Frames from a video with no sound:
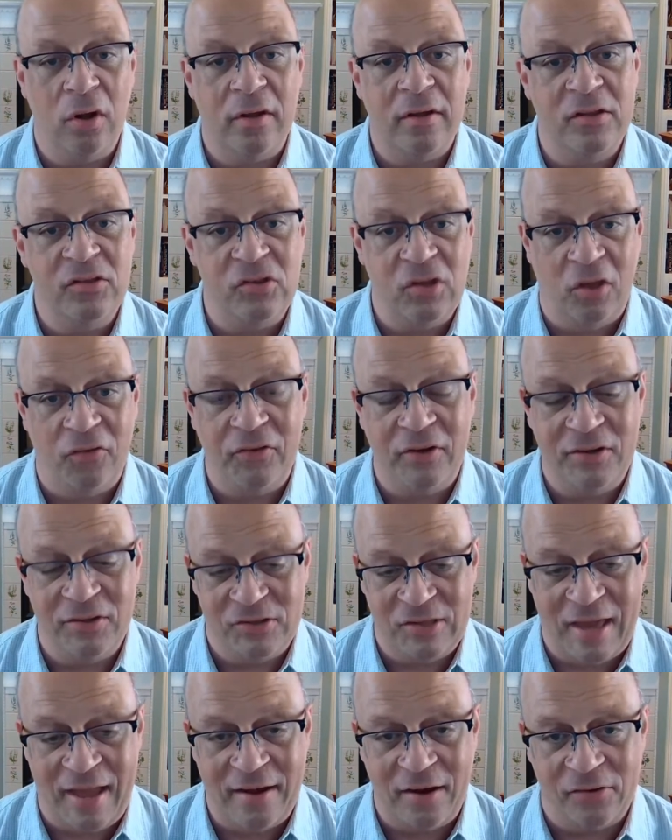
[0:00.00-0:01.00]
consulting
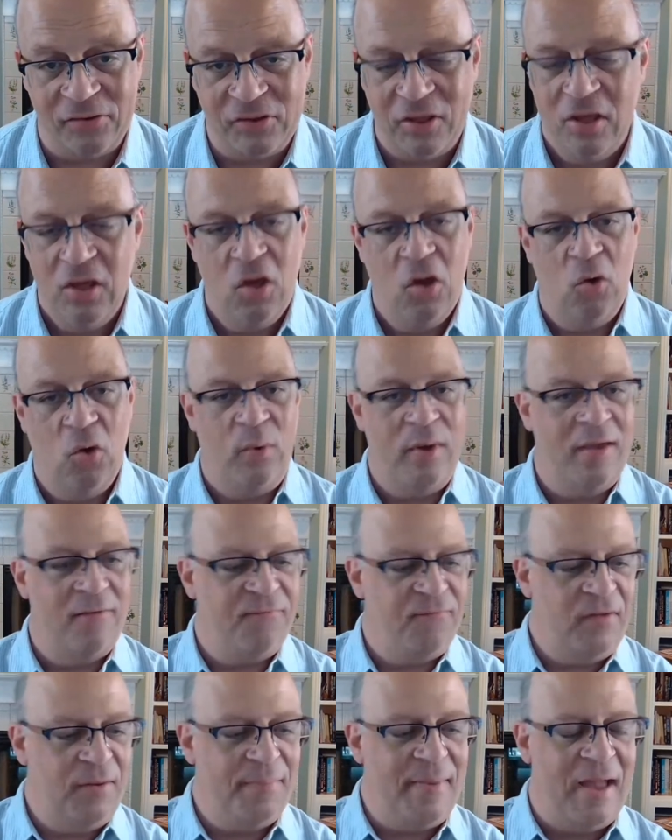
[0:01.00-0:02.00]
designers. We have
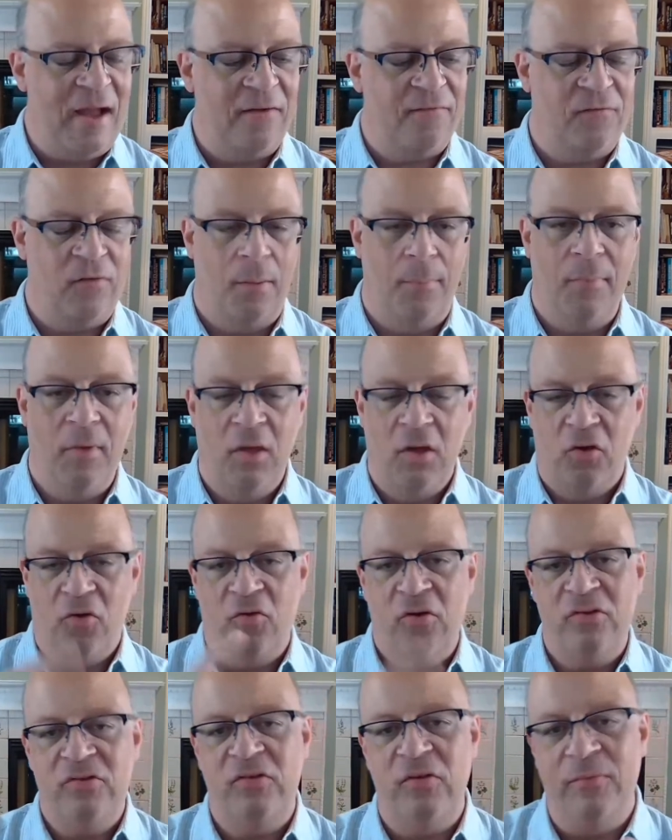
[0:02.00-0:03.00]
feedback from
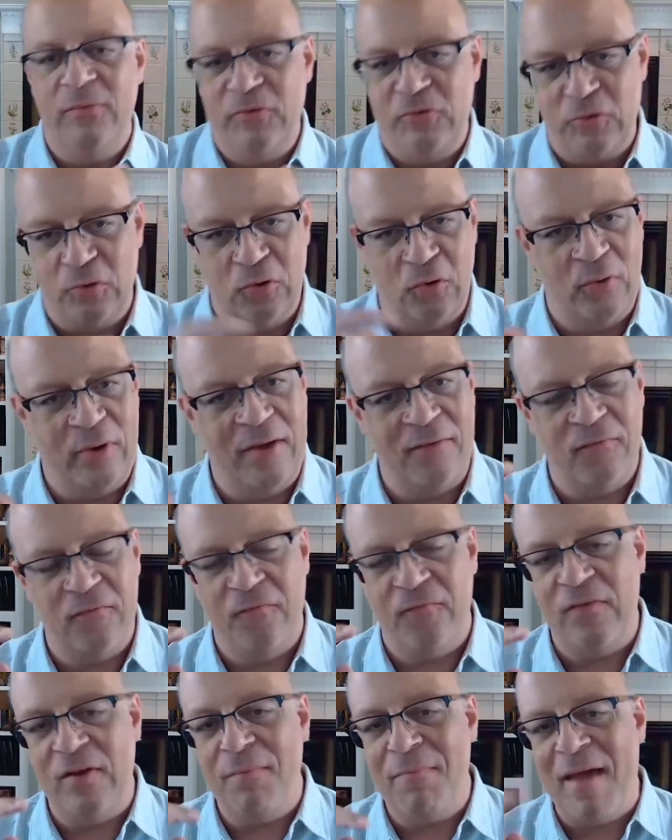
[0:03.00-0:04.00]
Crystal Mazur. We have
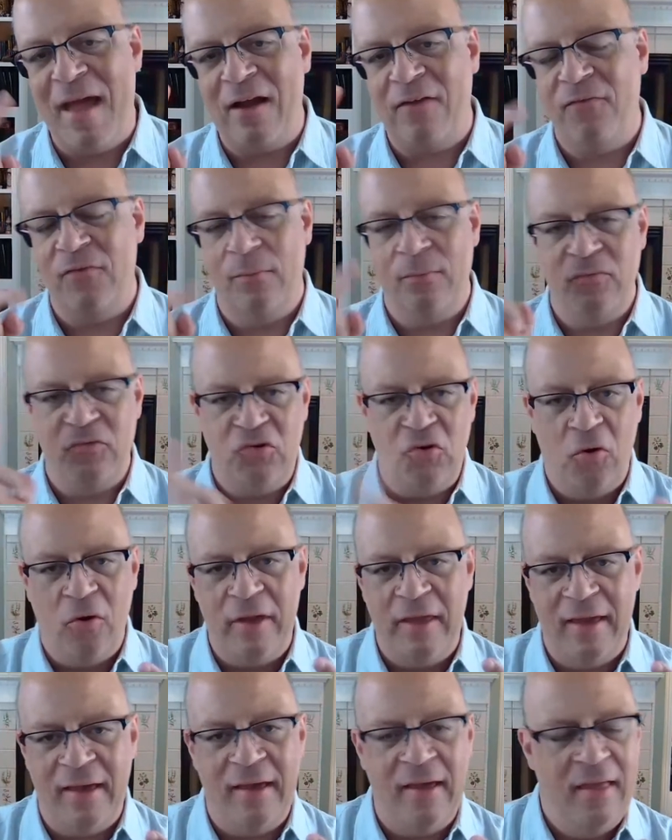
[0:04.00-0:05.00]
feedback from
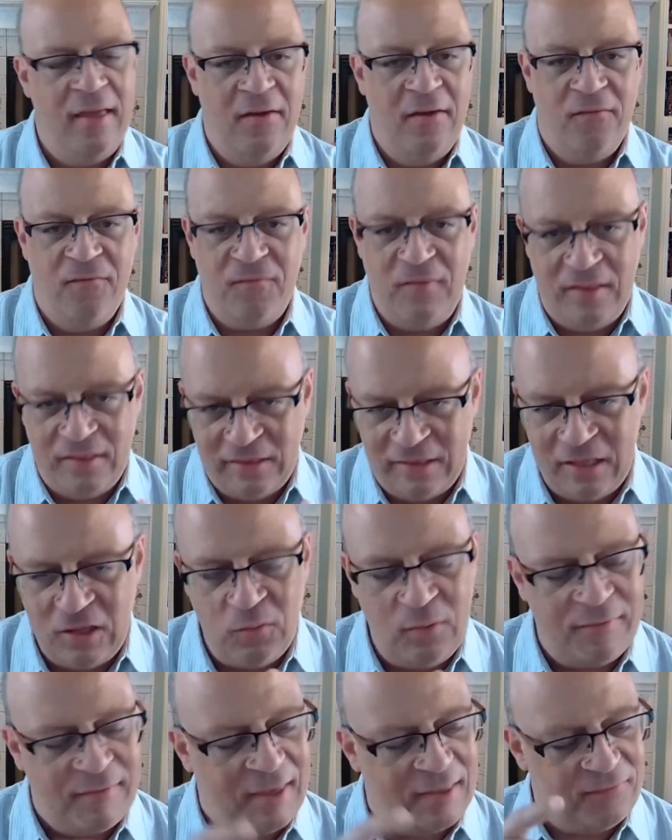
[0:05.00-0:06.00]
Toya Finley.
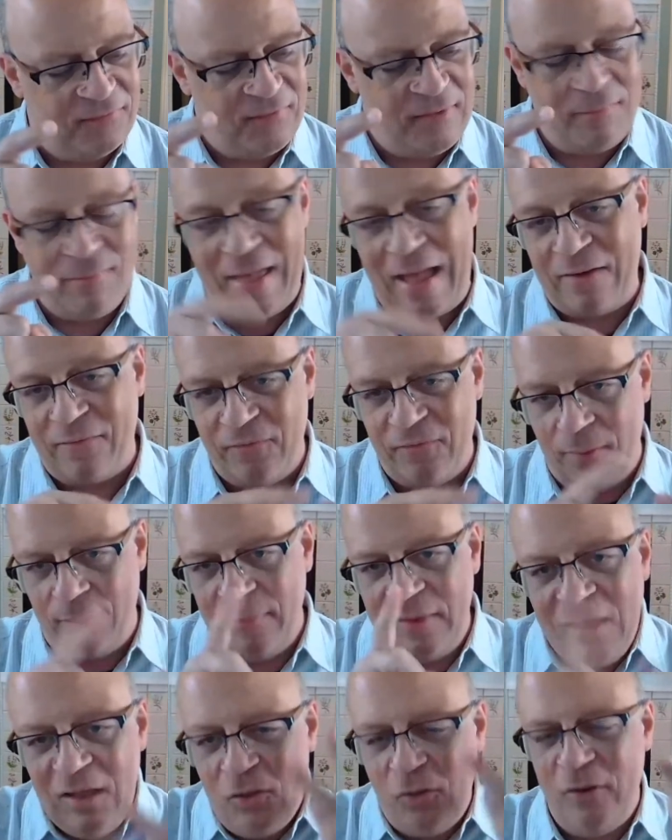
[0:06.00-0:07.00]
We've got feedback
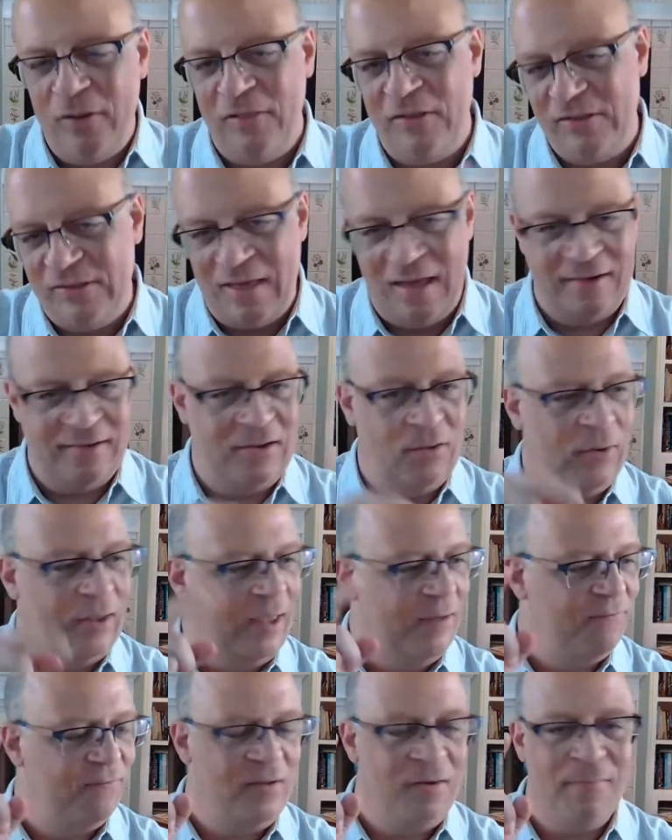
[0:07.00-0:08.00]
from Eloy Listanto. We
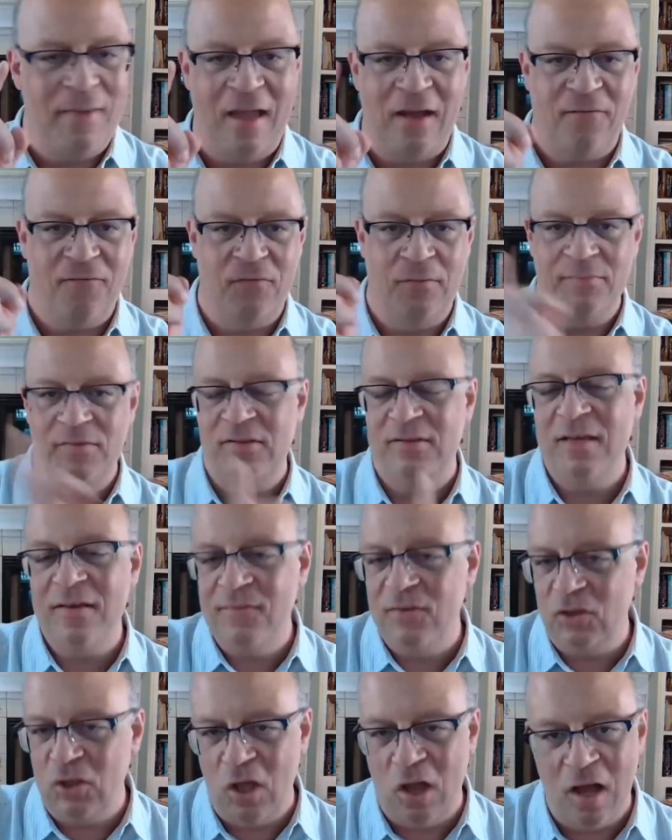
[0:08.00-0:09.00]
got feedback from
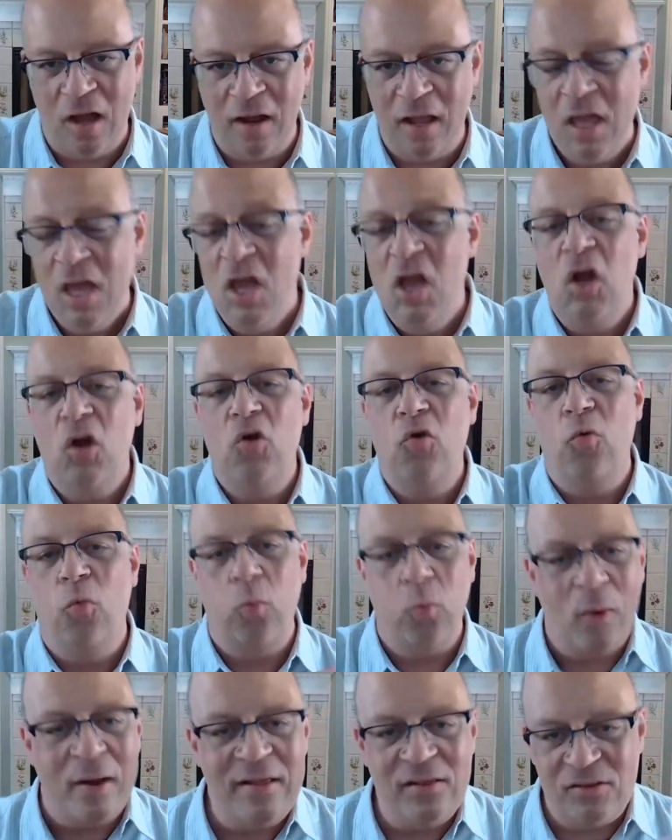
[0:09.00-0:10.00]
Stephen Long.
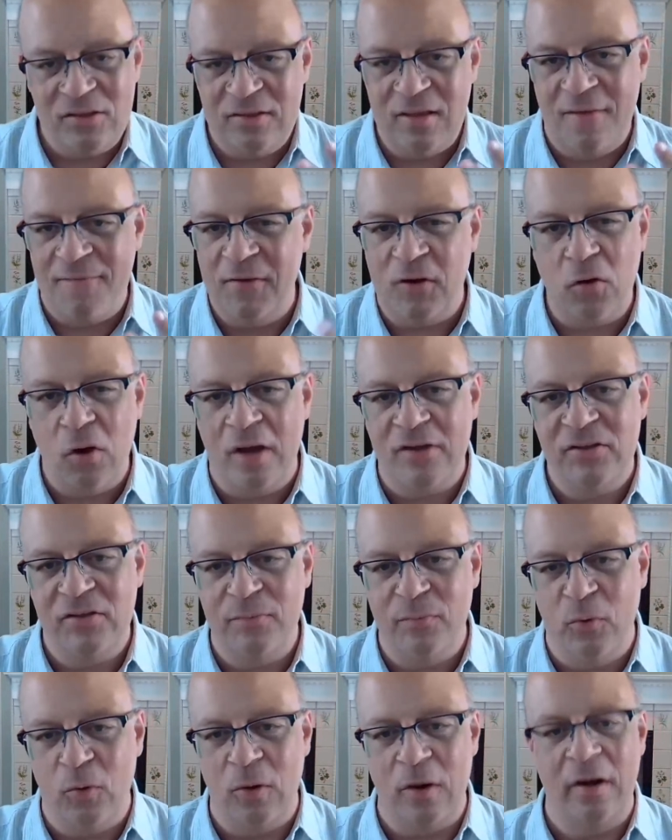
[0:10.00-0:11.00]
Great stuff across the
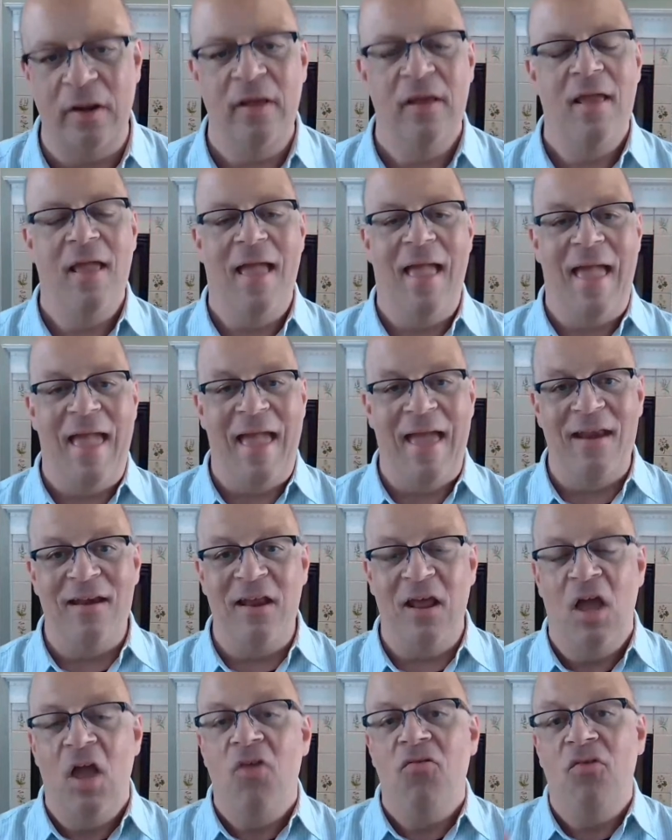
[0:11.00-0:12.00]
board. And
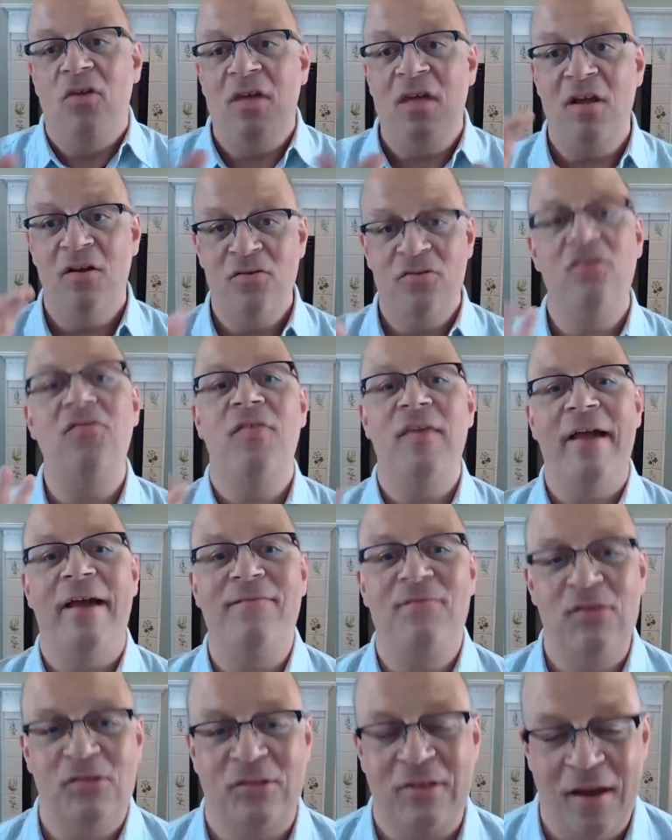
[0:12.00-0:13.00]
here's the thing
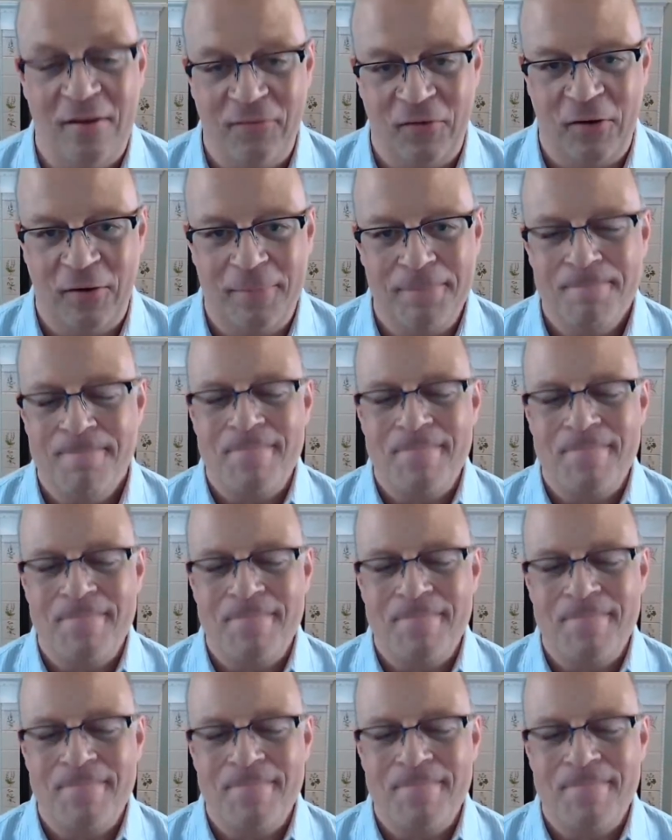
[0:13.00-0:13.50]
I've discovered.